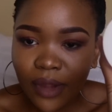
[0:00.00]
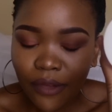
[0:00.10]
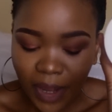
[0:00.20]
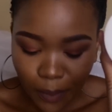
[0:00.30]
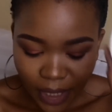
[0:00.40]

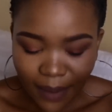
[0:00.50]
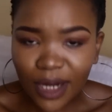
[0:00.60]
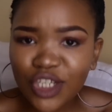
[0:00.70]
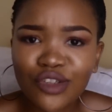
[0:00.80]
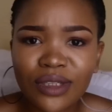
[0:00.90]
They pretty
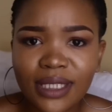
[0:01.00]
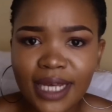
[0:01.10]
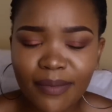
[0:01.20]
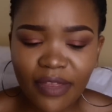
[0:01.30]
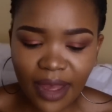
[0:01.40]
much do the
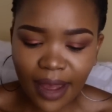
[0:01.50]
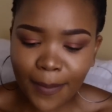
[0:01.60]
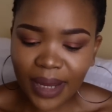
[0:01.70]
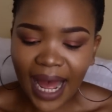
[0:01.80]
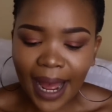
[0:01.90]
same thing,
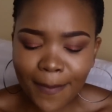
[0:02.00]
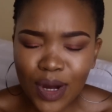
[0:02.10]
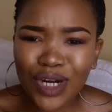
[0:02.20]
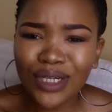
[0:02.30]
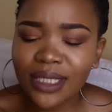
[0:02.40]
but I
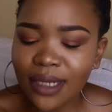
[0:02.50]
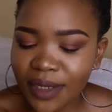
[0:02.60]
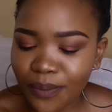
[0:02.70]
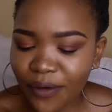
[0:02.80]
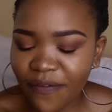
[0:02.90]

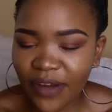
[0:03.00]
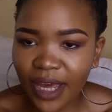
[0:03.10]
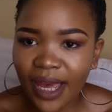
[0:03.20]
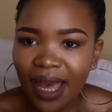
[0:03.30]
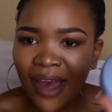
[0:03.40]
personally
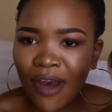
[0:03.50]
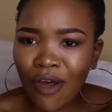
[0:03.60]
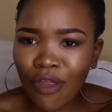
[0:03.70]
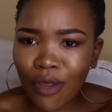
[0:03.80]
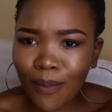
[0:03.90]
prefer
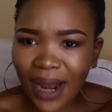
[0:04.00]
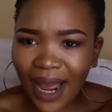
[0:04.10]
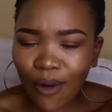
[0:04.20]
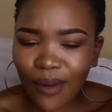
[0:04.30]
the black